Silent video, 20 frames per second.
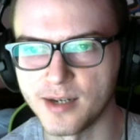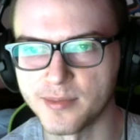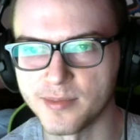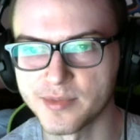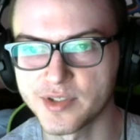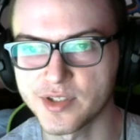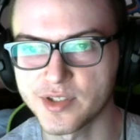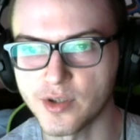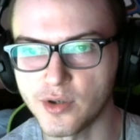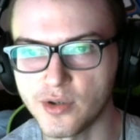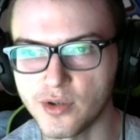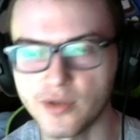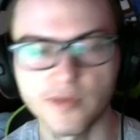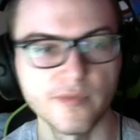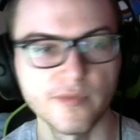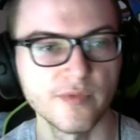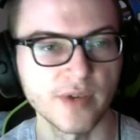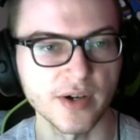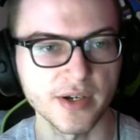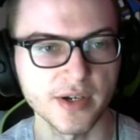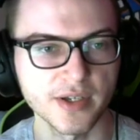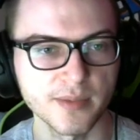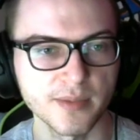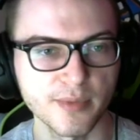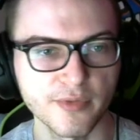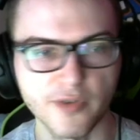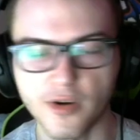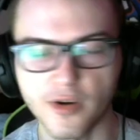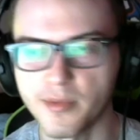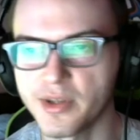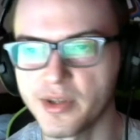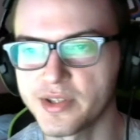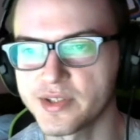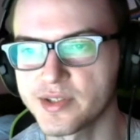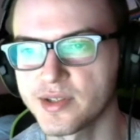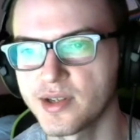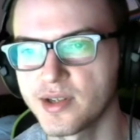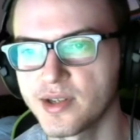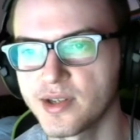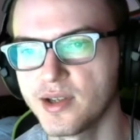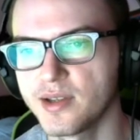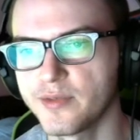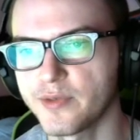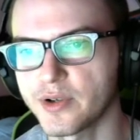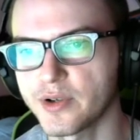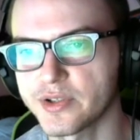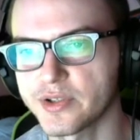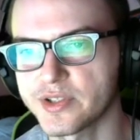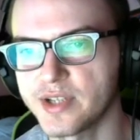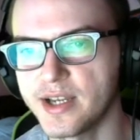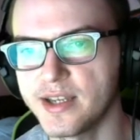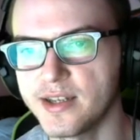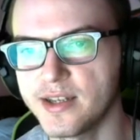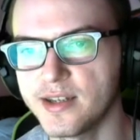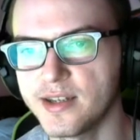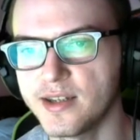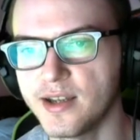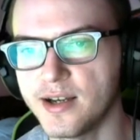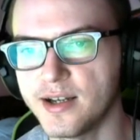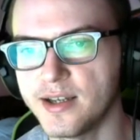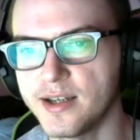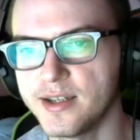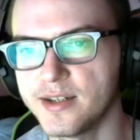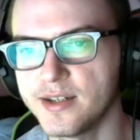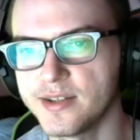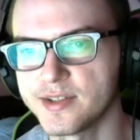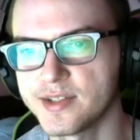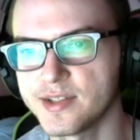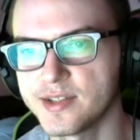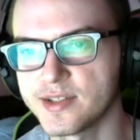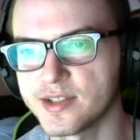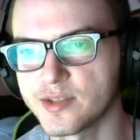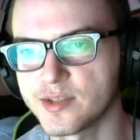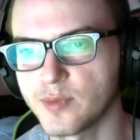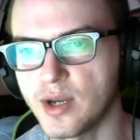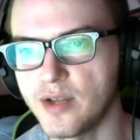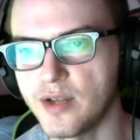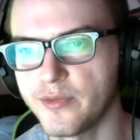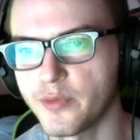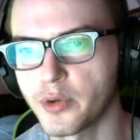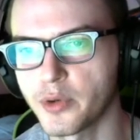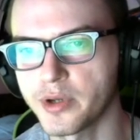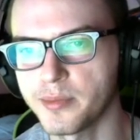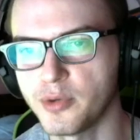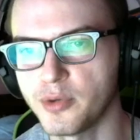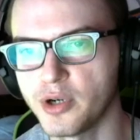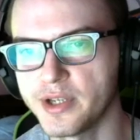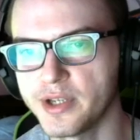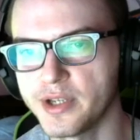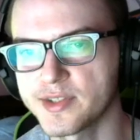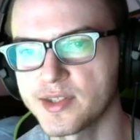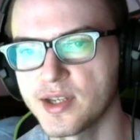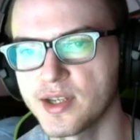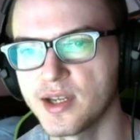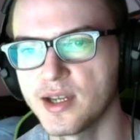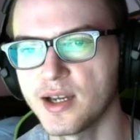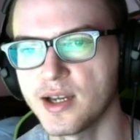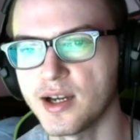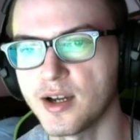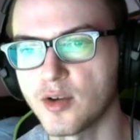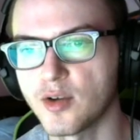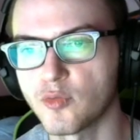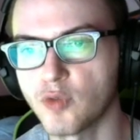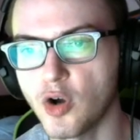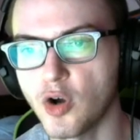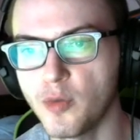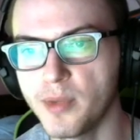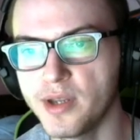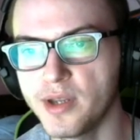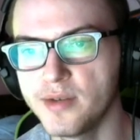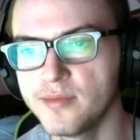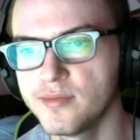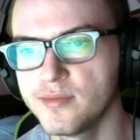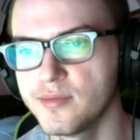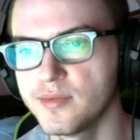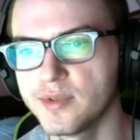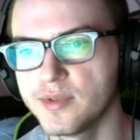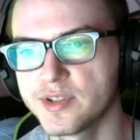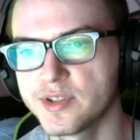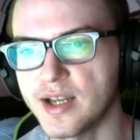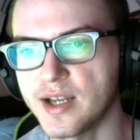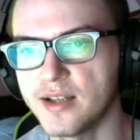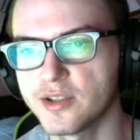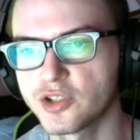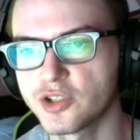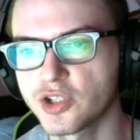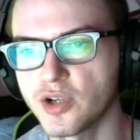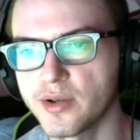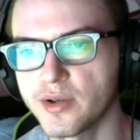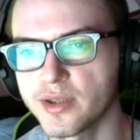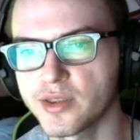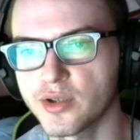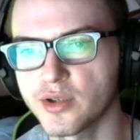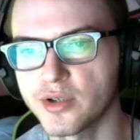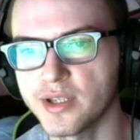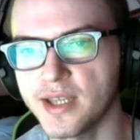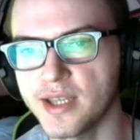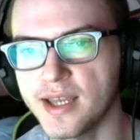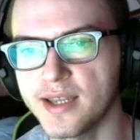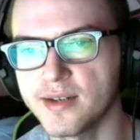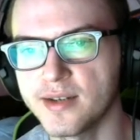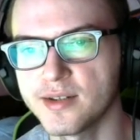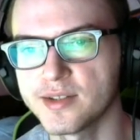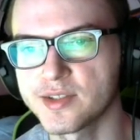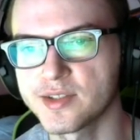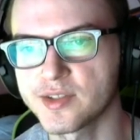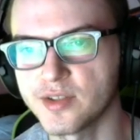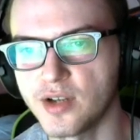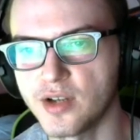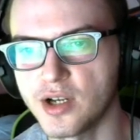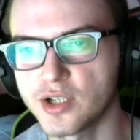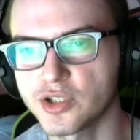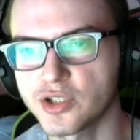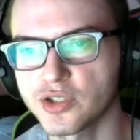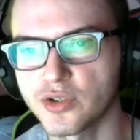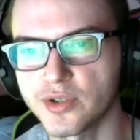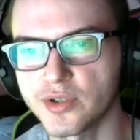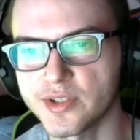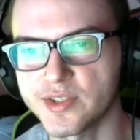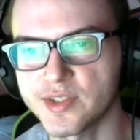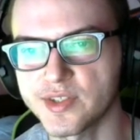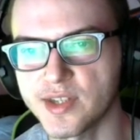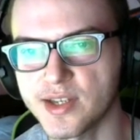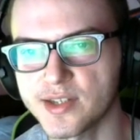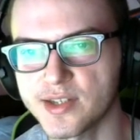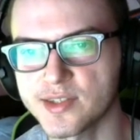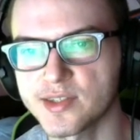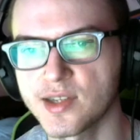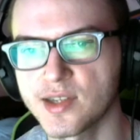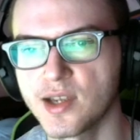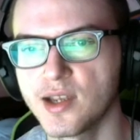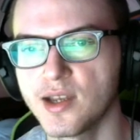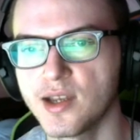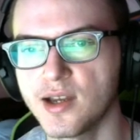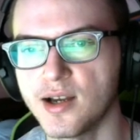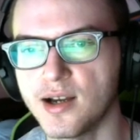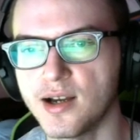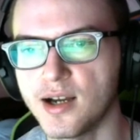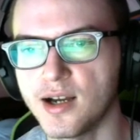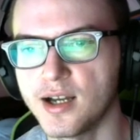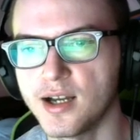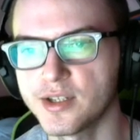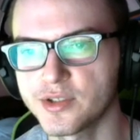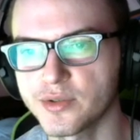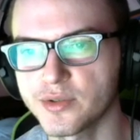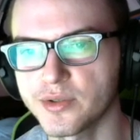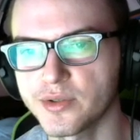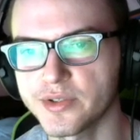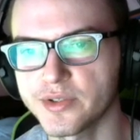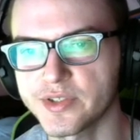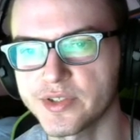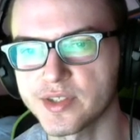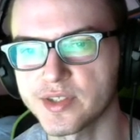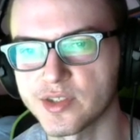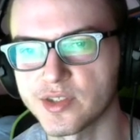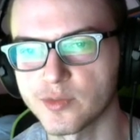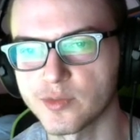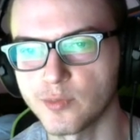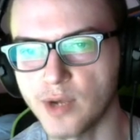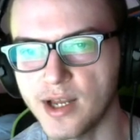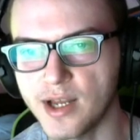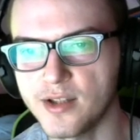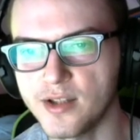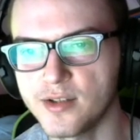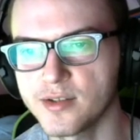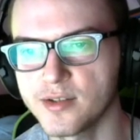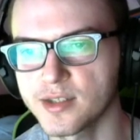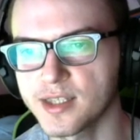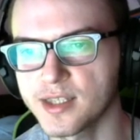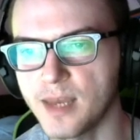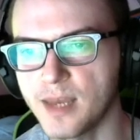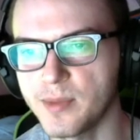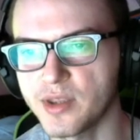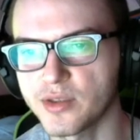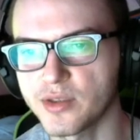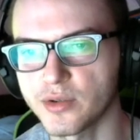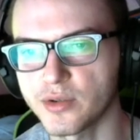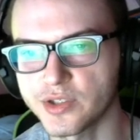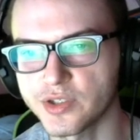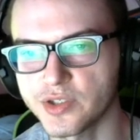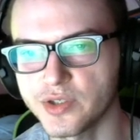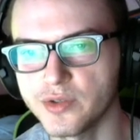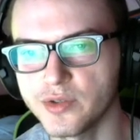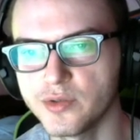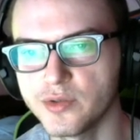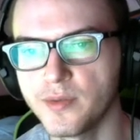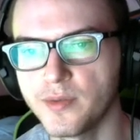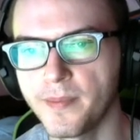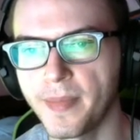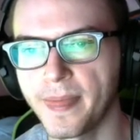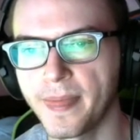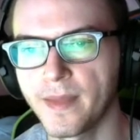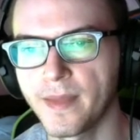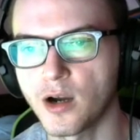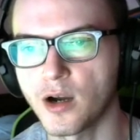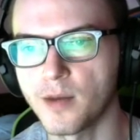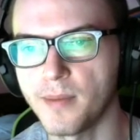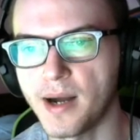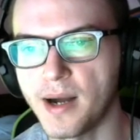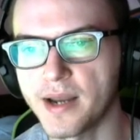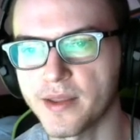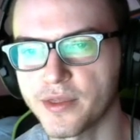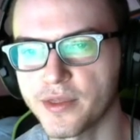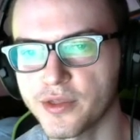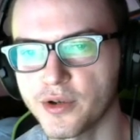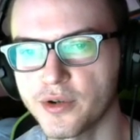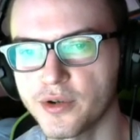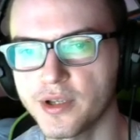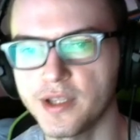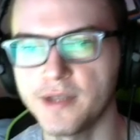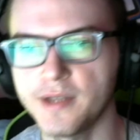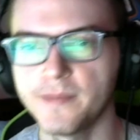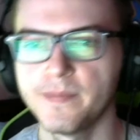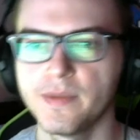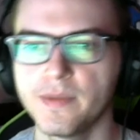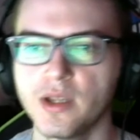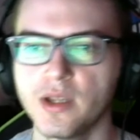Sol, very good performance first night into the season as well, 40 points. Roman, solid showing, 38. Slaunch, 36. Hunter, 36 as well. Camby, 32. Armada, 30.